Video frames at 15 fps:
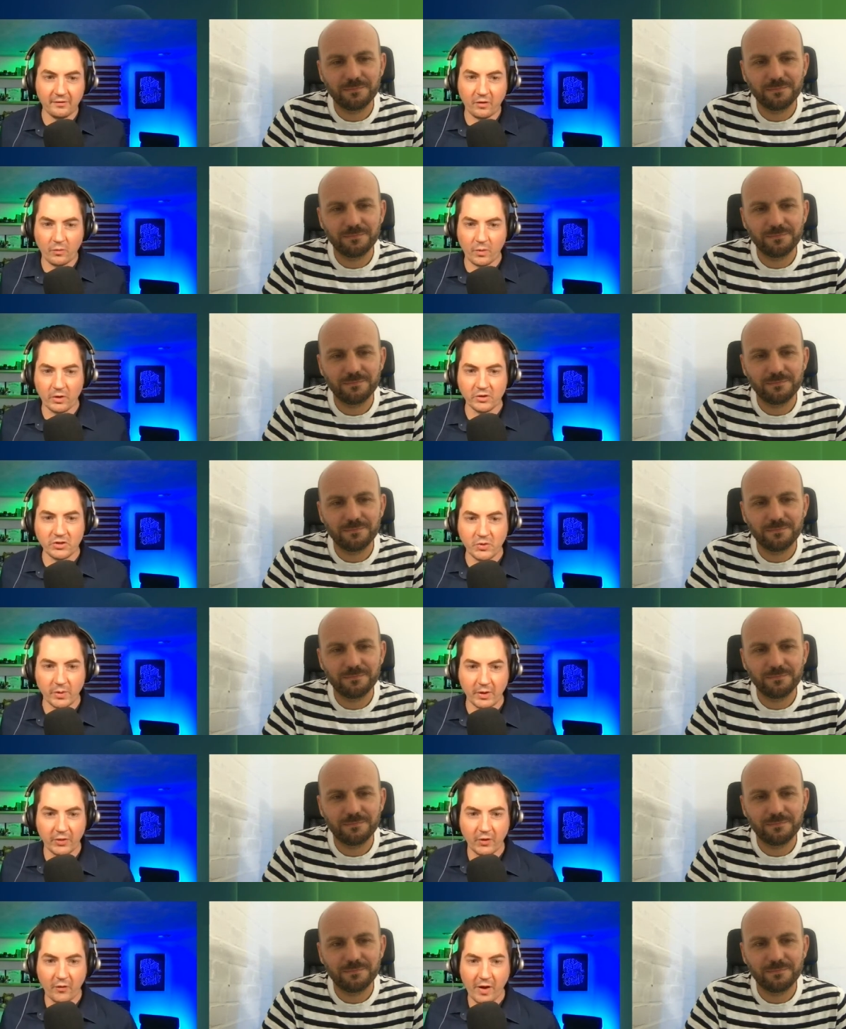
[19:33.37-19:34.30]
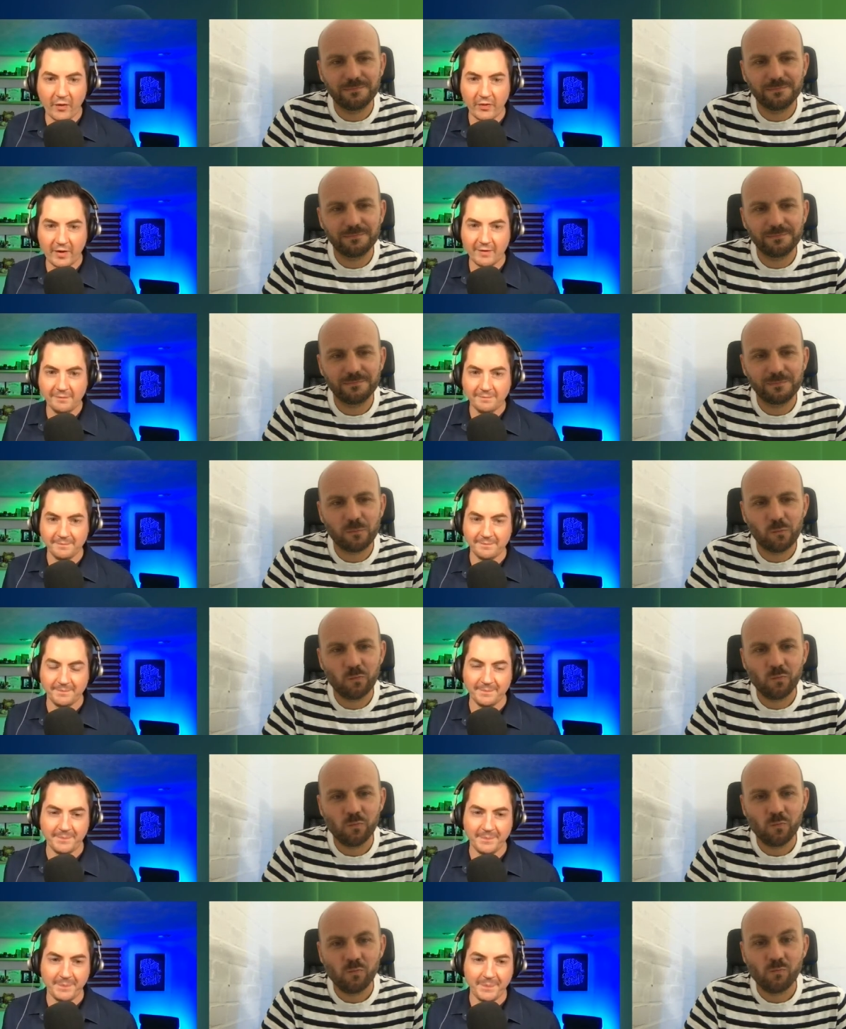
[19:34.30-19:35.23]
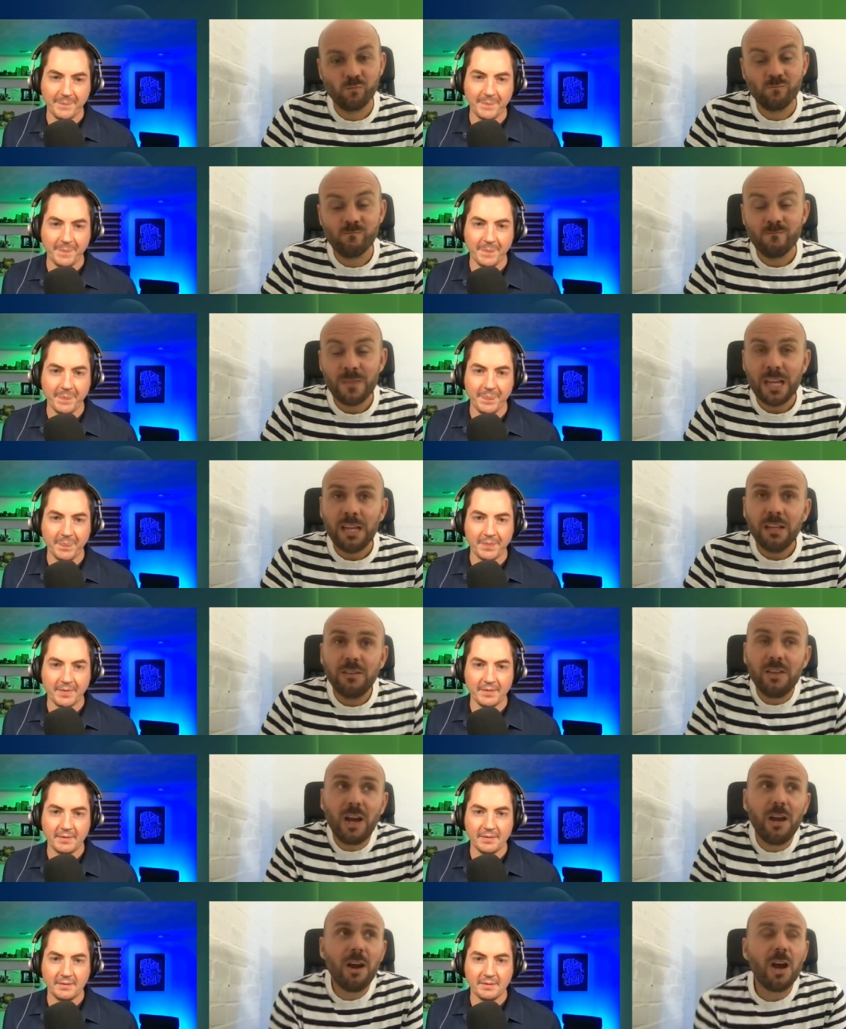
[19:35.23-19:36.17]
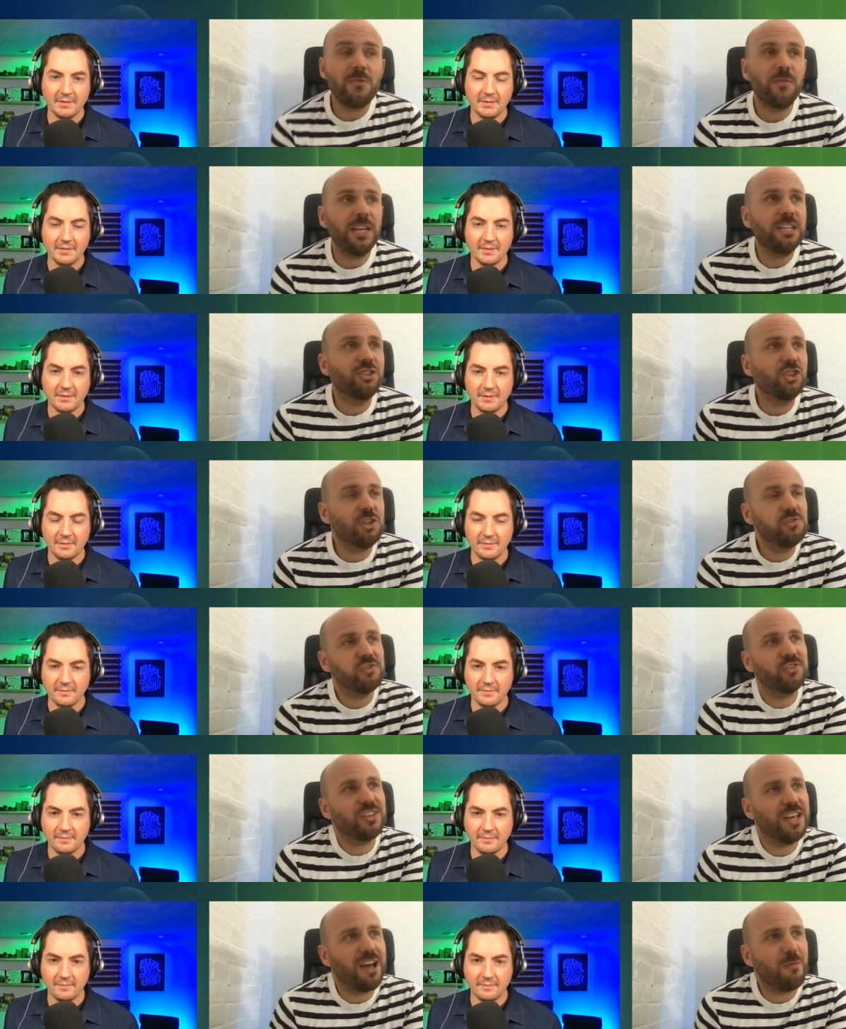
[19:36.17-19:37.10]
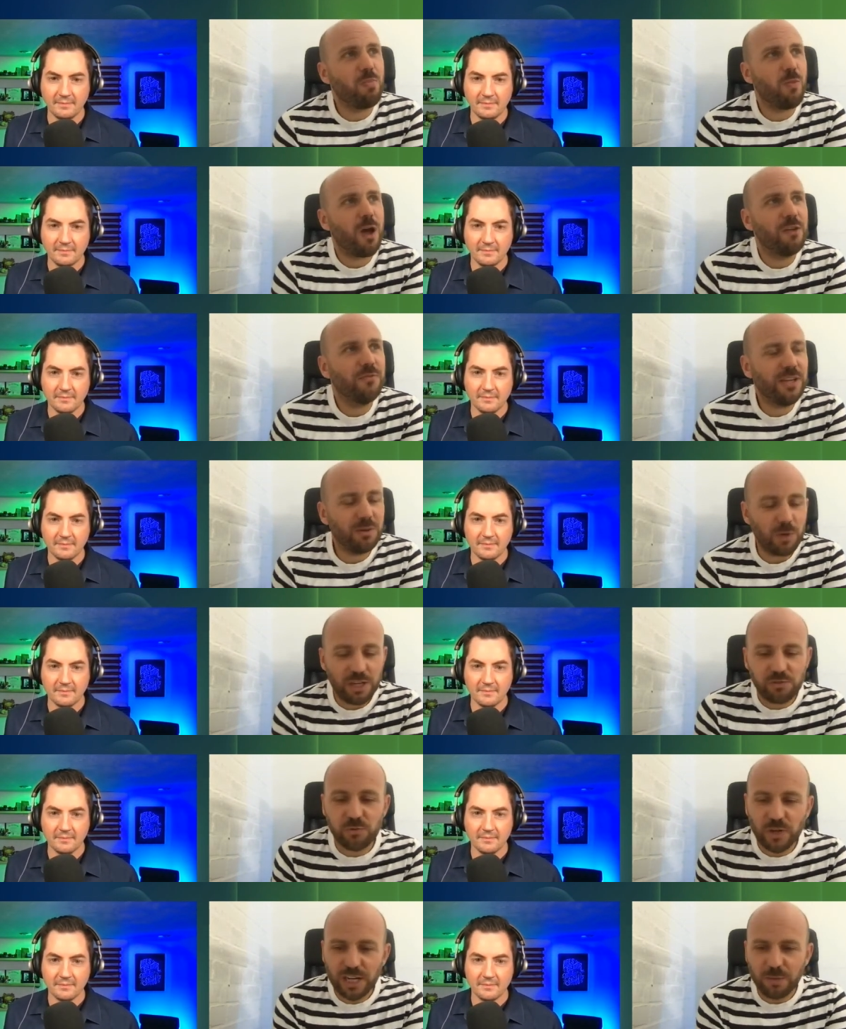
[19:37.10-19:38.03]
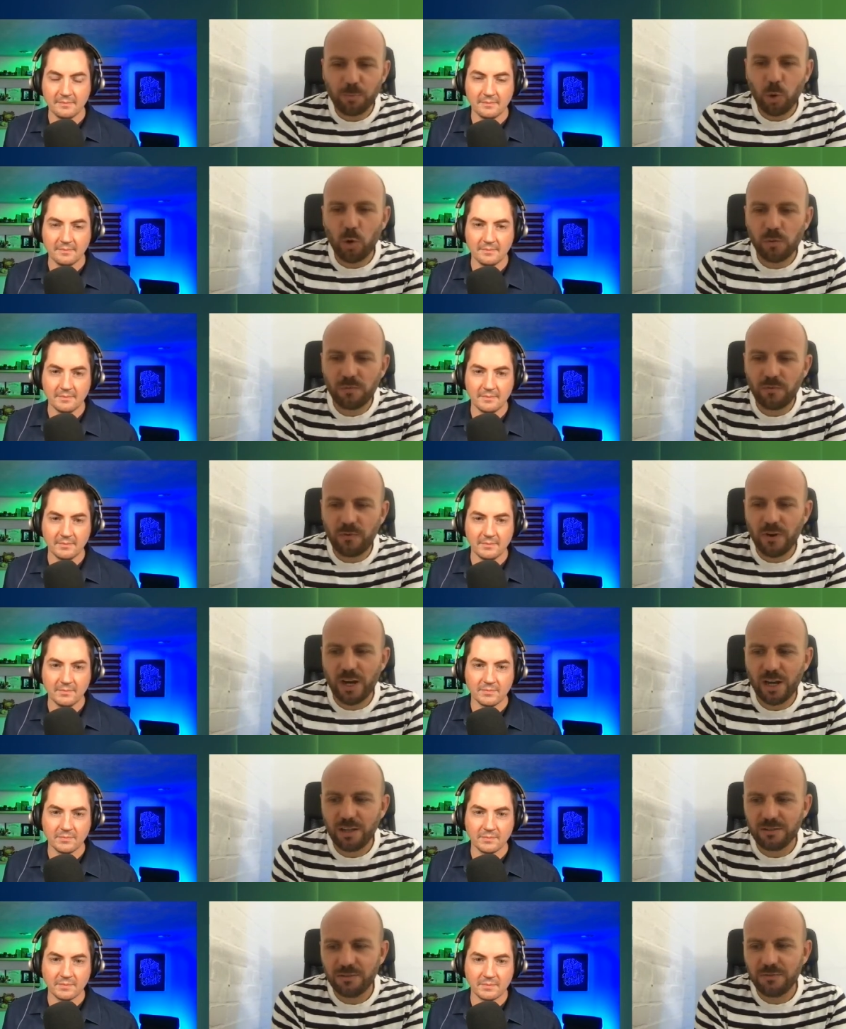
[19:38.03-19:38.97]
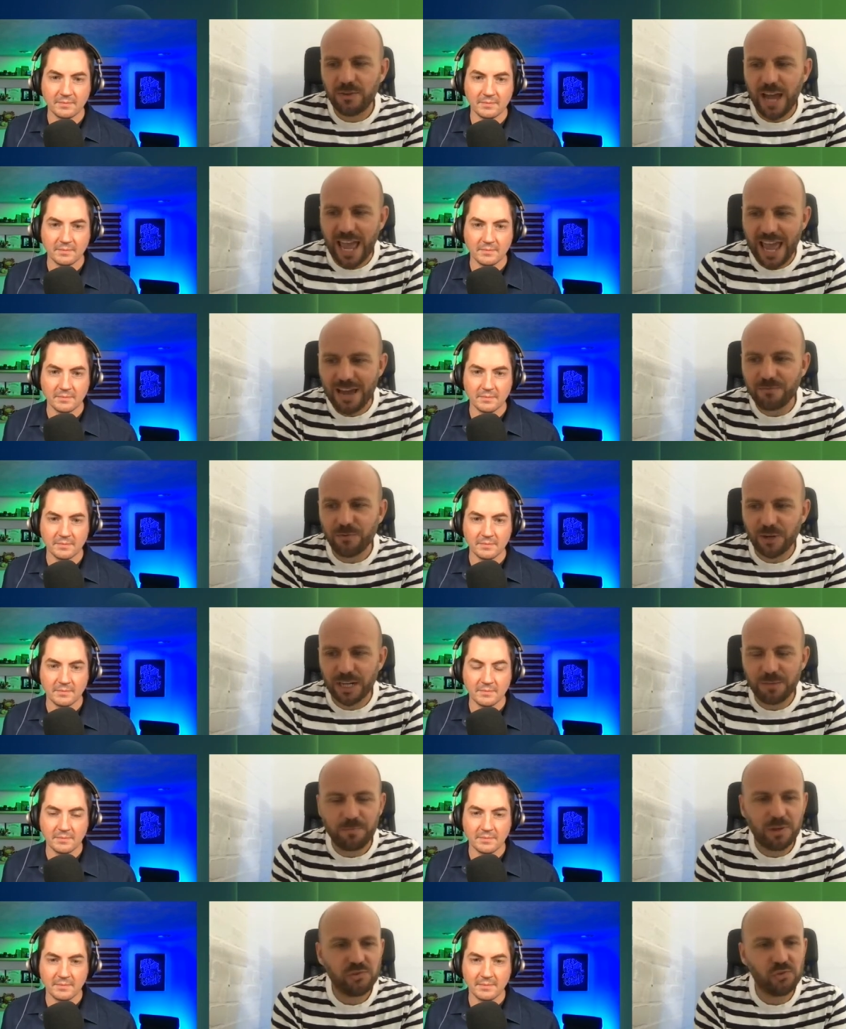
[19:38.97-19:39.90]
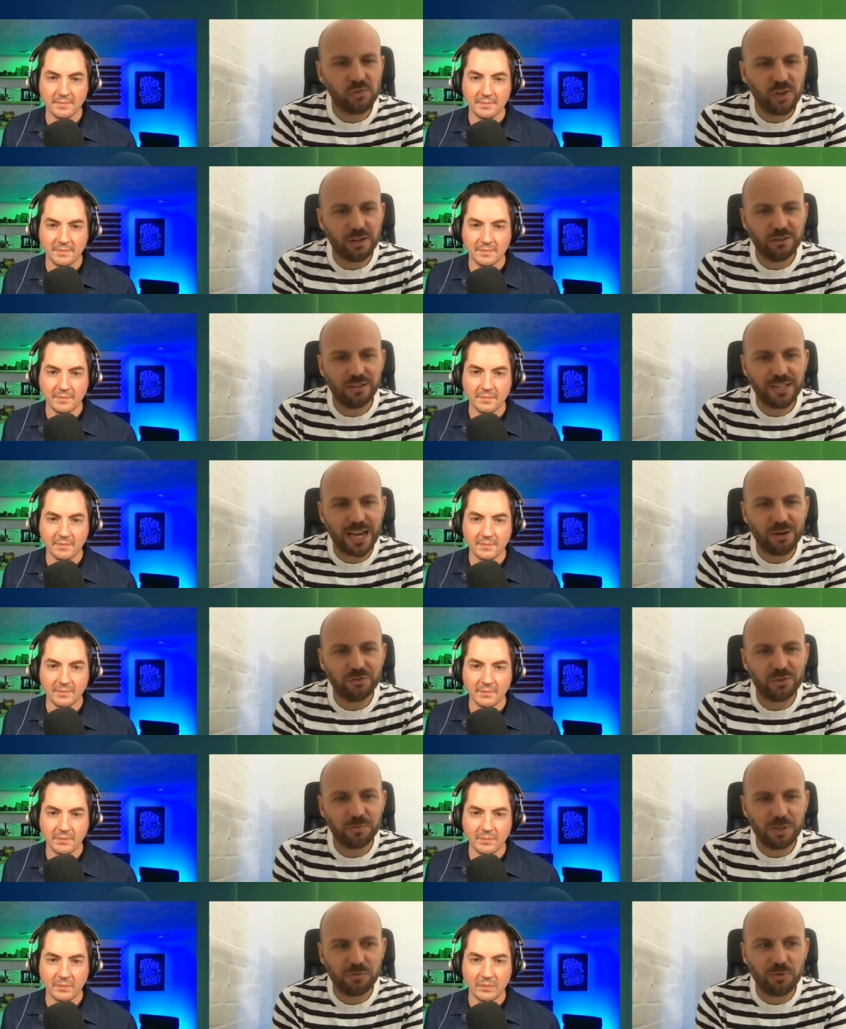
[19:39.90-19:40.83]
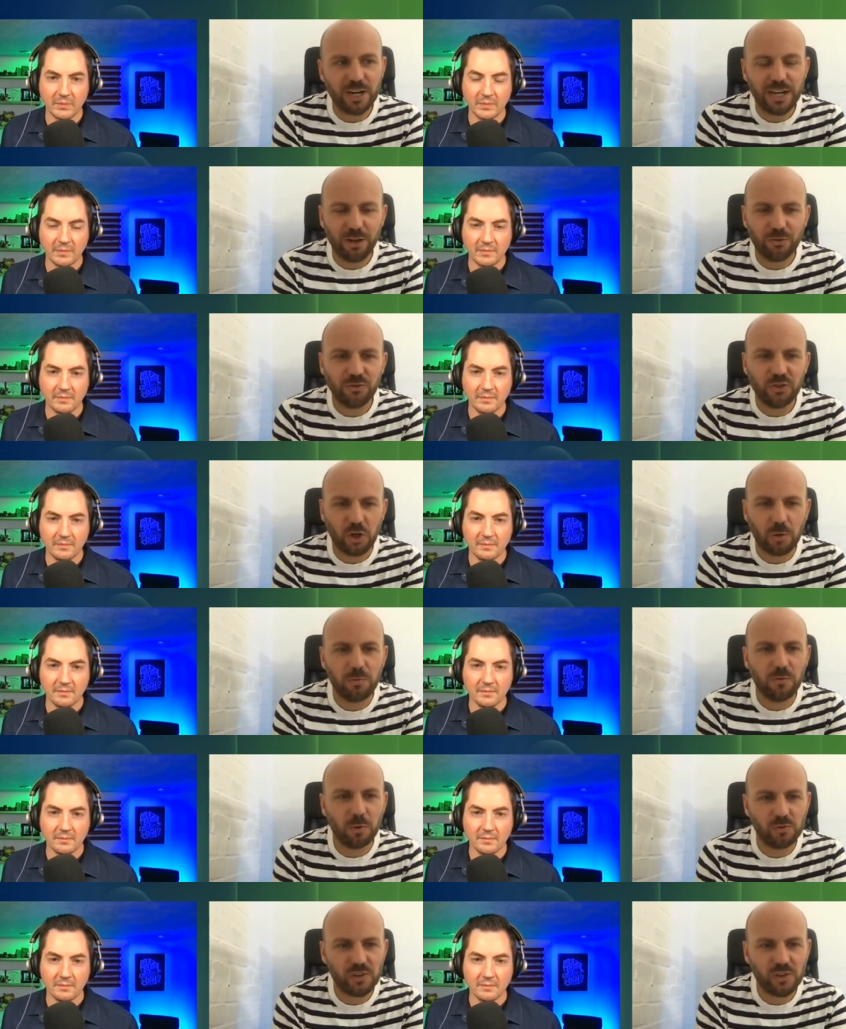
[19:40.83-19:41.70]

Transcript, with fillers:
Speaker 1: or words you want to throw out there?
Speaker 2: No, I think it's really important for every business owner now to be really on top of what's